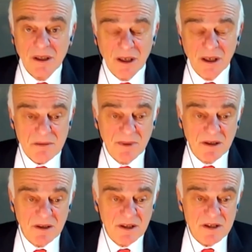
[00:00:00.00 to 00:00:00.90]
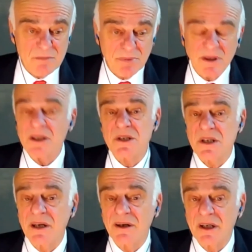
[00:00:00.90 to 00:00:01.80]
last month is pretty
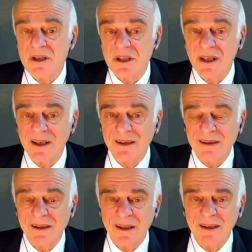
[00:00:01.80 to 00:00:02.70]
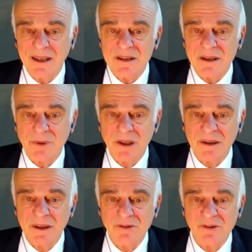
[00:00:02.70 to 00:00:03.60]
serious. And that's the
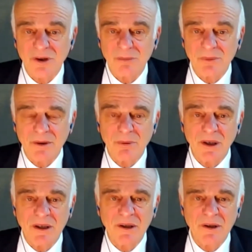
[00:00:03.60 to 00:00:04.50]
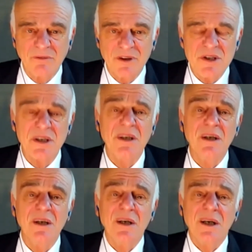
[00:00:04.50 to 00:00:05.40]
one that's got me quite nervous.
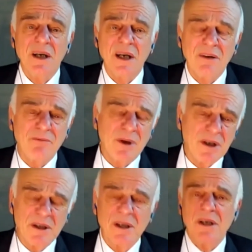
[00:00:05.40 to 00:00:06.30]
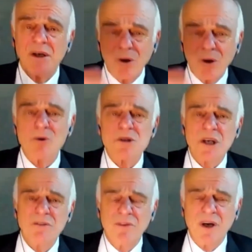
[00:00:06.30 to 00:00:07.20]
And if one
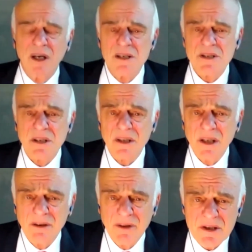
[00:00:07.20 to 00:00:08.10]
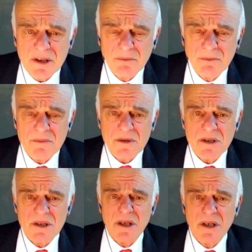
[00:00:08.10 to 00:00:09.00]
also finds that there is some
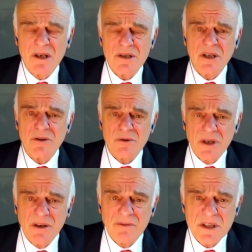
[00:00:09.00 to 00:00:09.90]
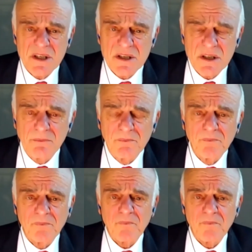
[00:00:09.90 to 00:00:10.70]
central nervous system